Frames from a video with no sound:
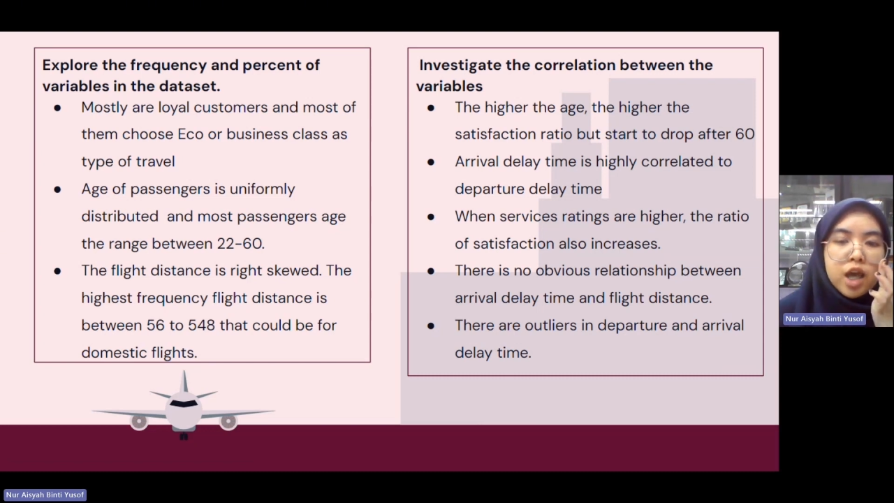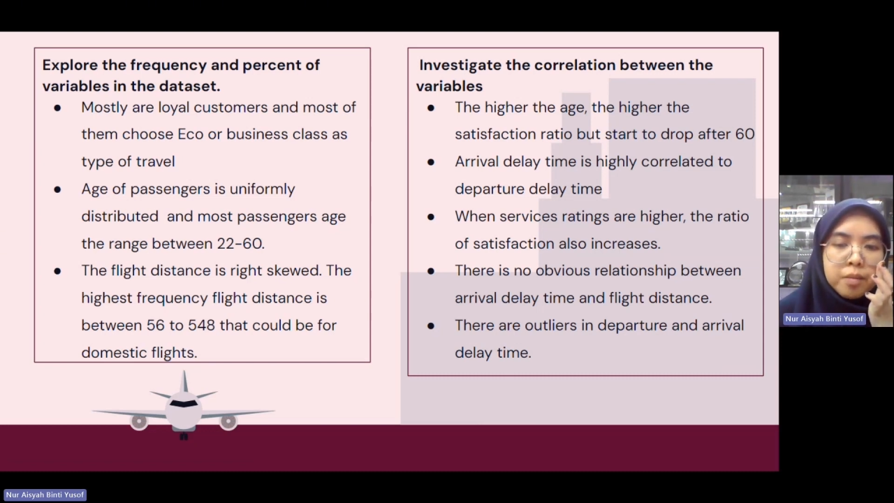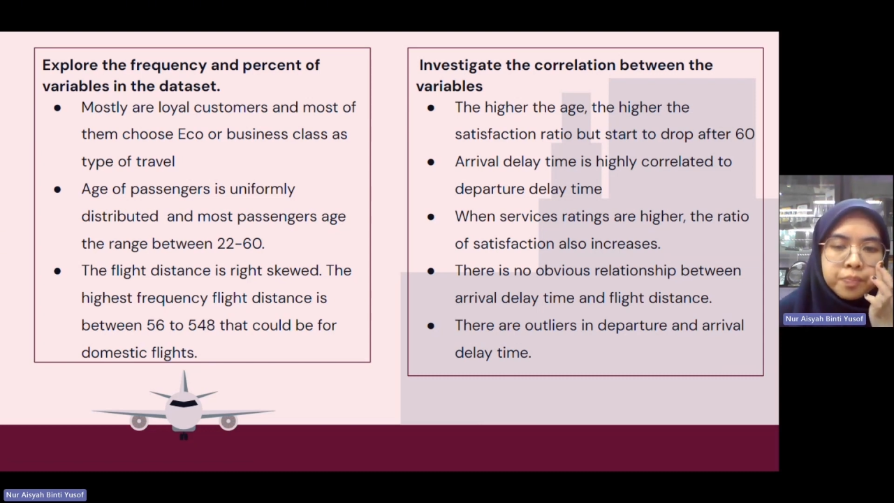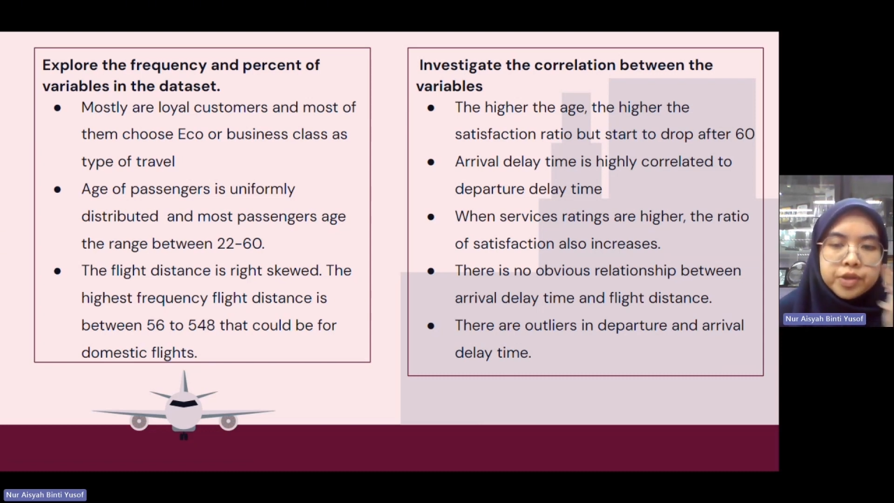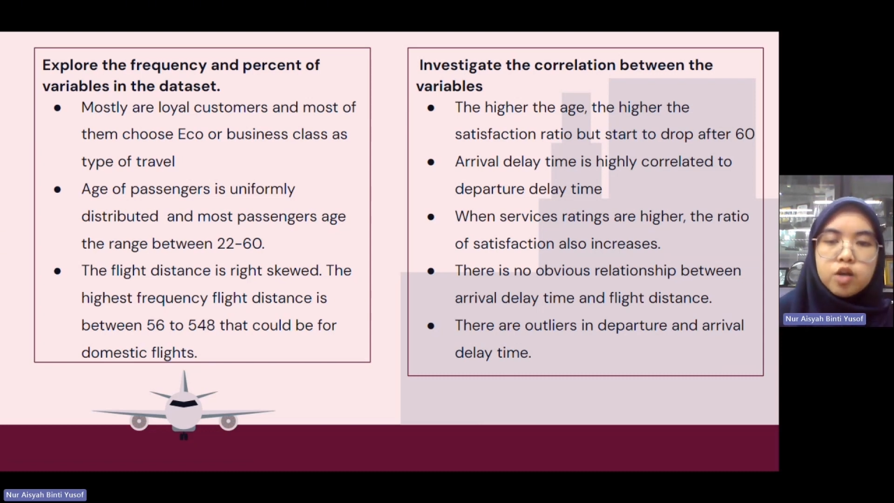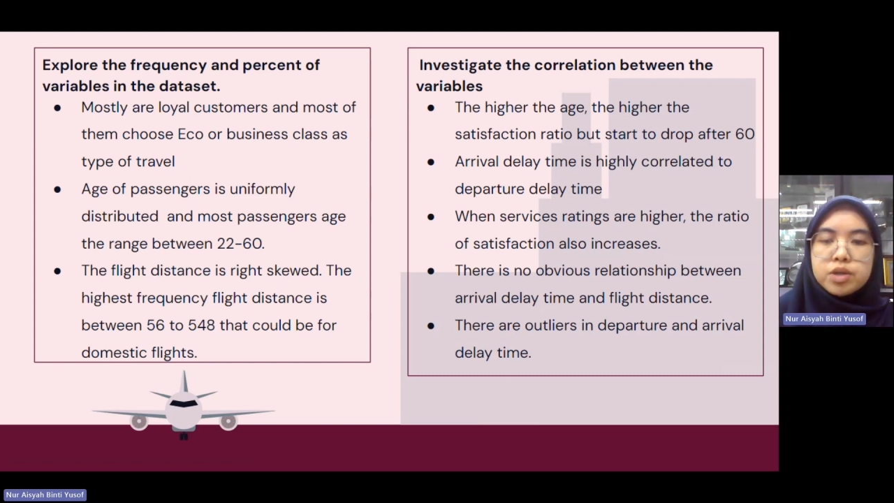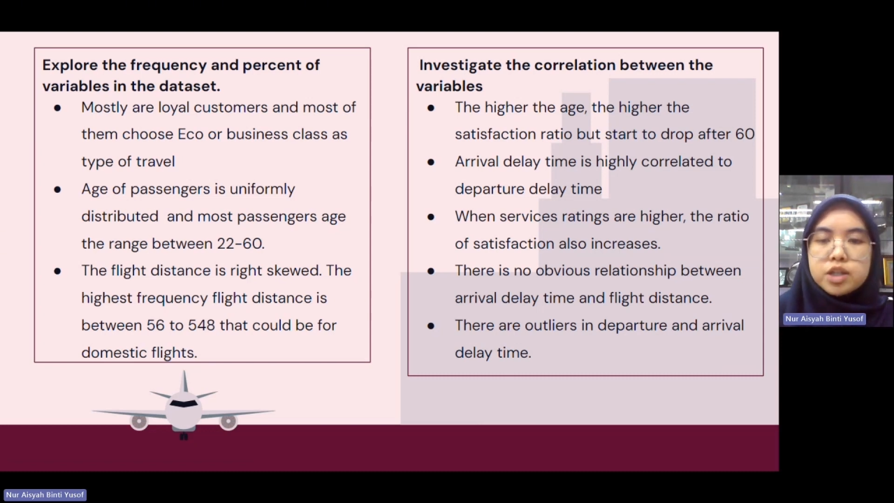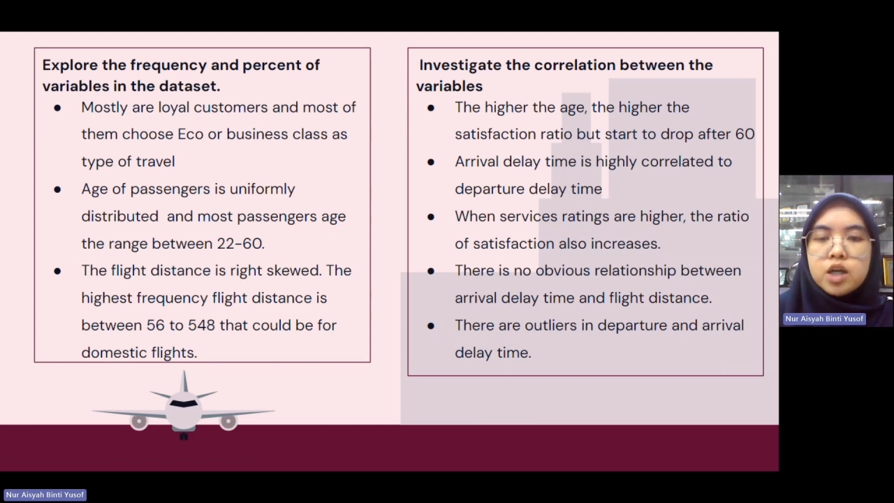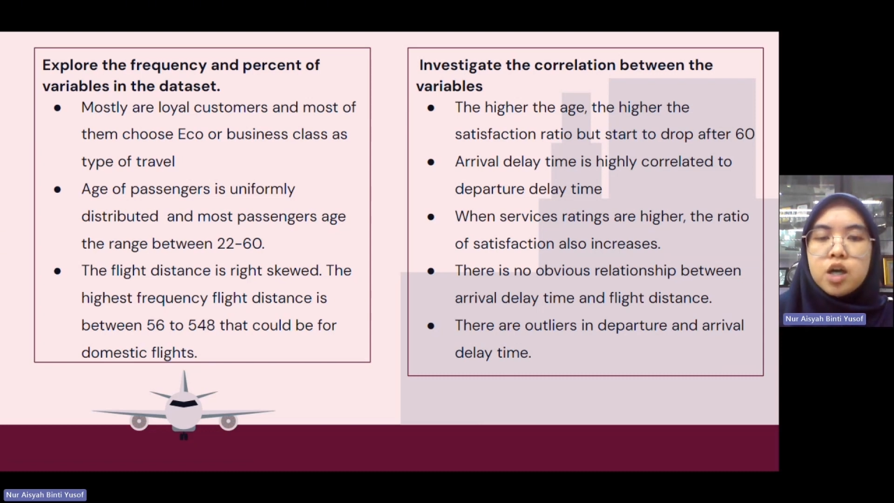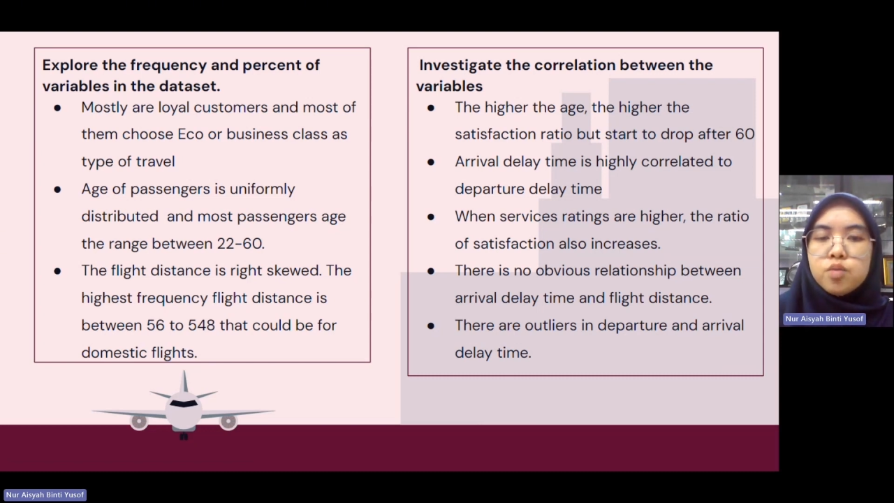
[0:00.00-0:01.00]
km.
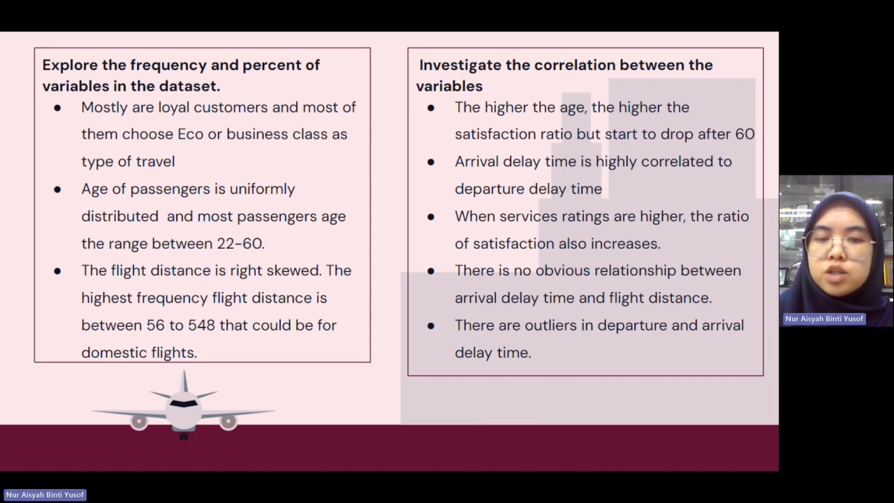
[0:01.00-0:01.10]
Kilometers.